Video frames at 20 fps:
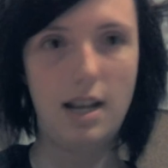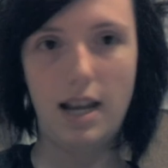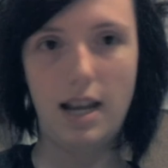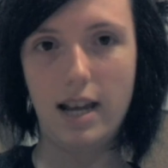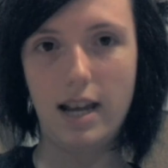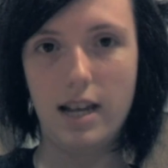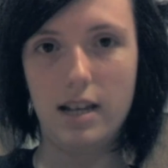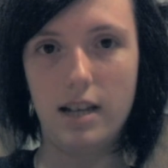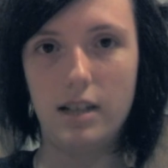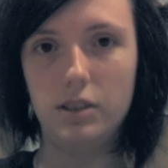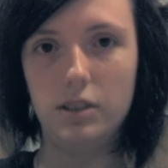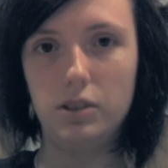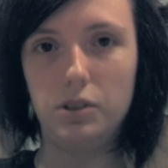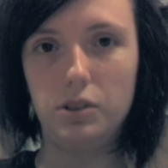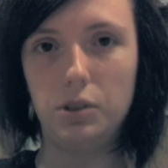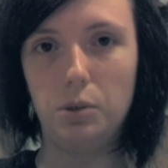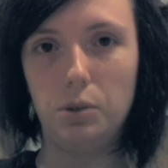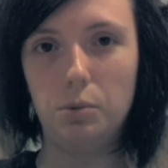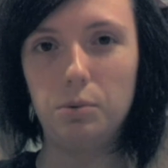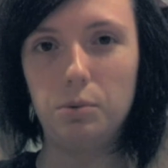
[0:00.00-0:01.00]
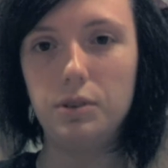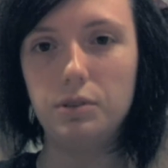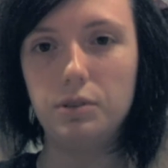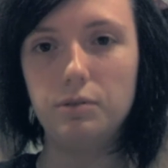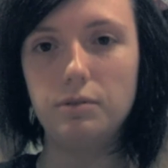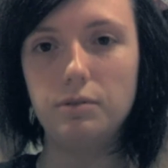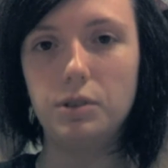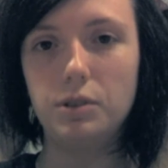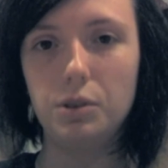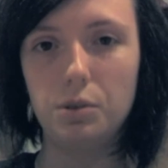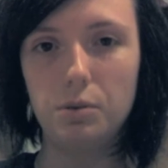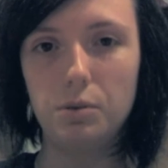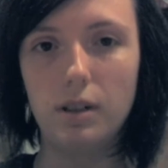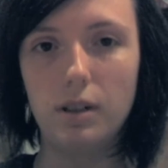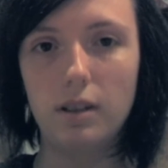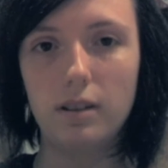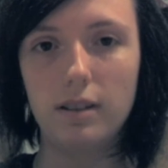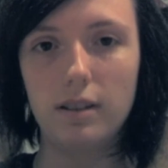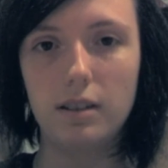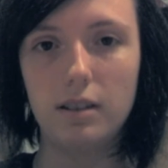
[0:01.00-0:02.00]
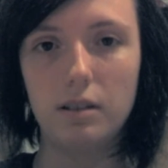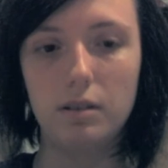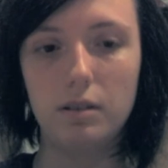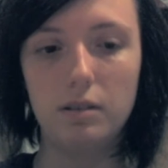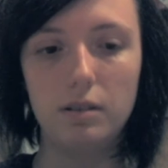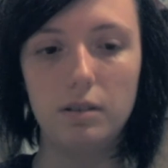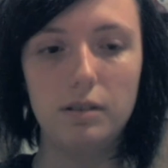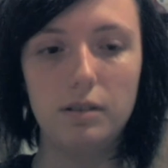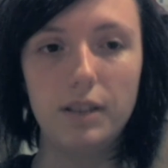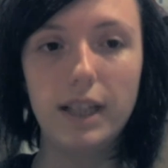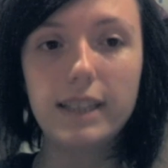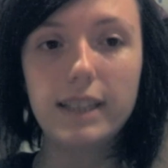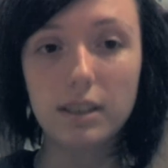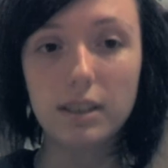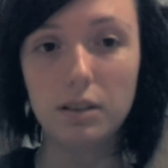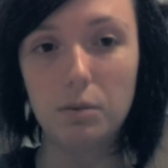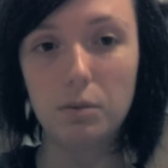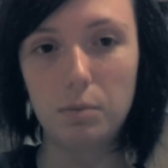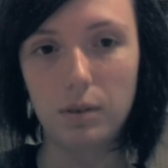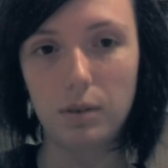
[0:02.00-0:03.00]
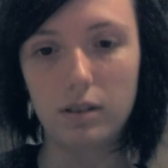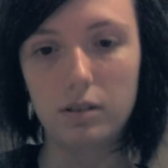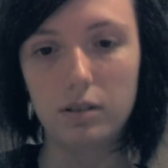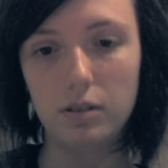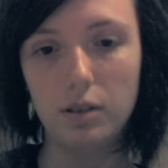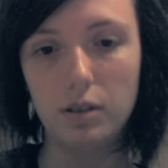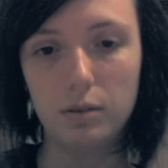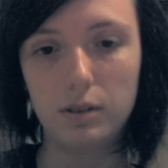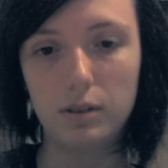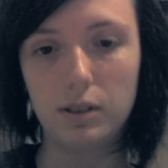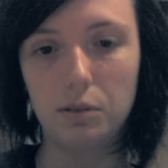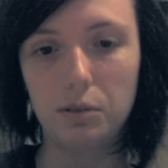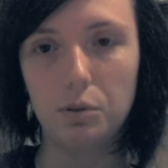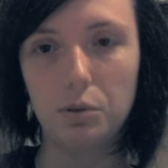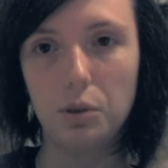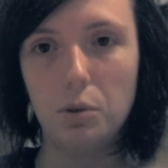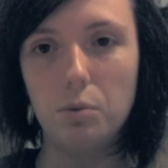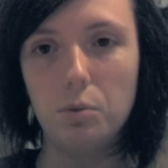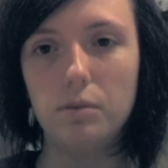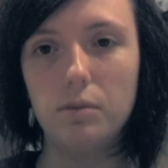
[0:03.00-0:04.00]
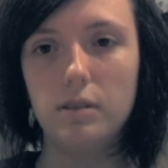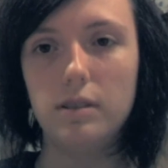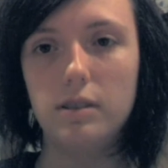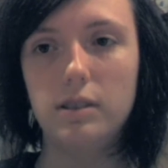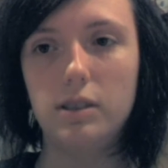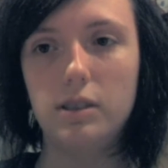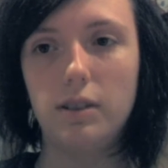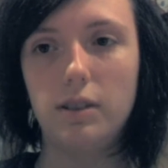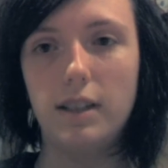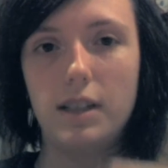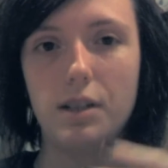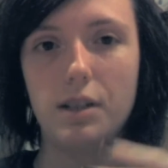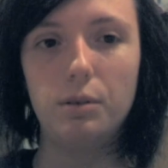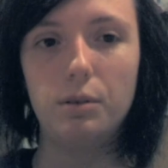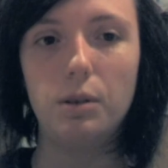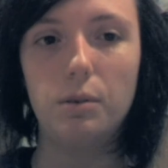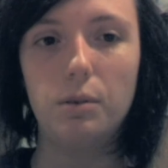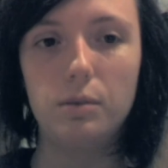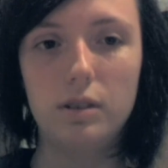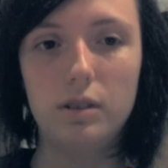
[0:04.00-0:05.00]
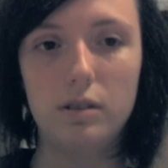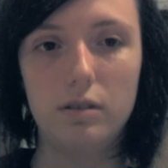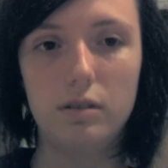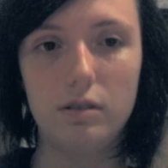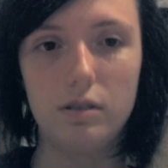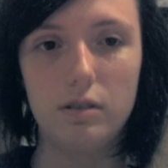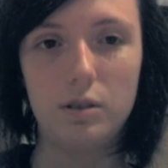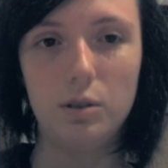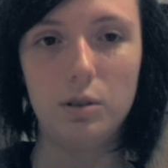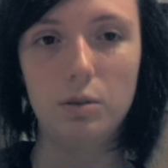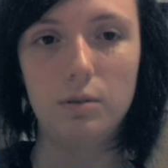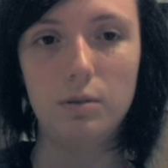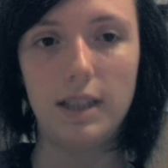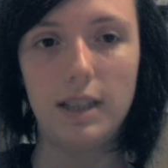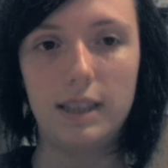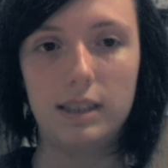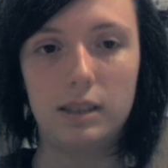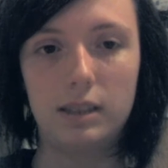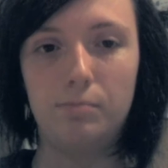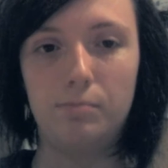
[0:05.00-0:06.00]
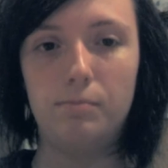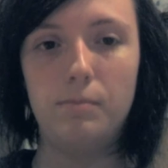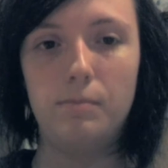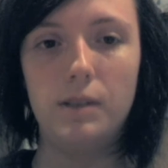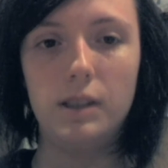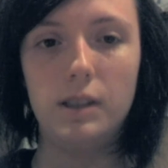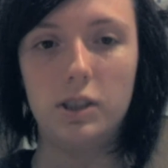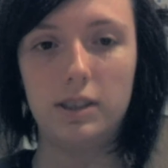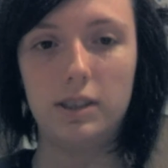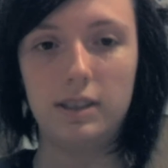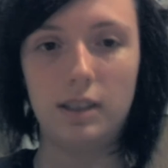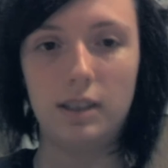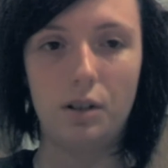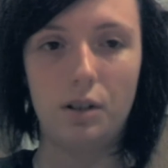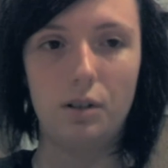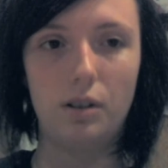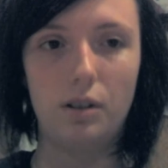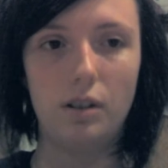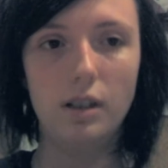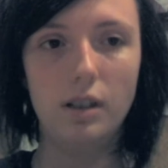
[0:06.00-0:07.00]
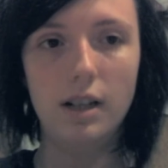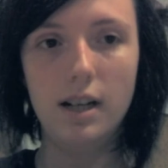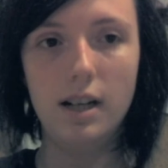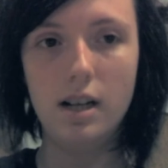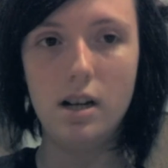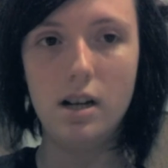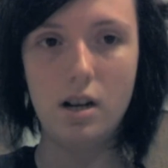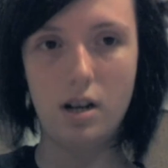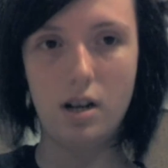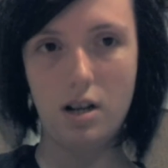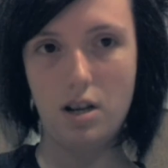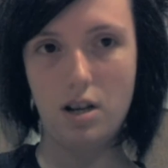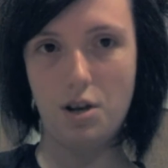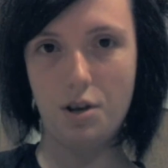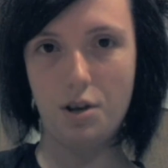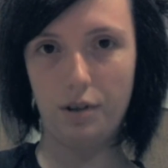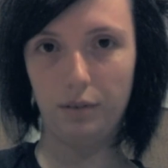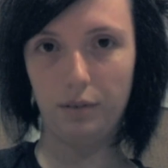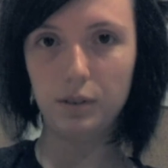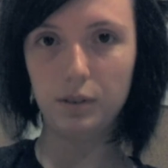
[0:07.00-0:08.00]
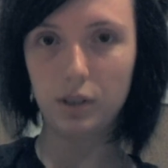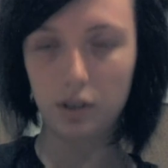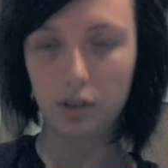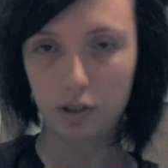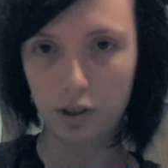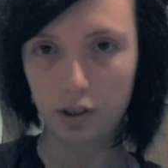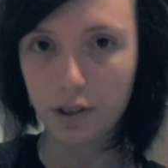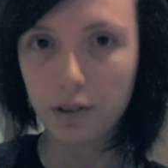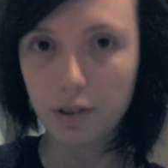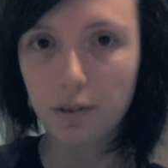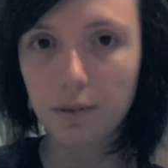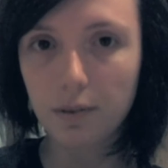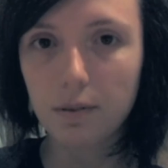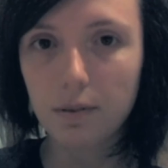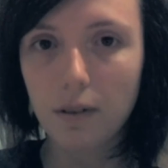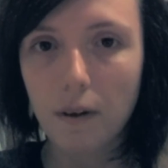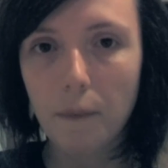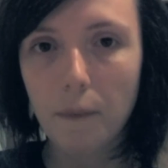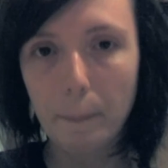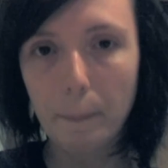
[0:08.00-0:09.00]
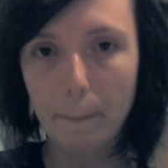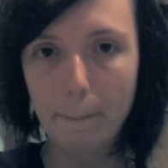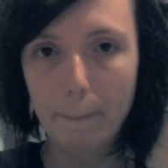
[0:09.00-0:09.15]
And don't do lessen the workload, so that you don't do as much as you're used to,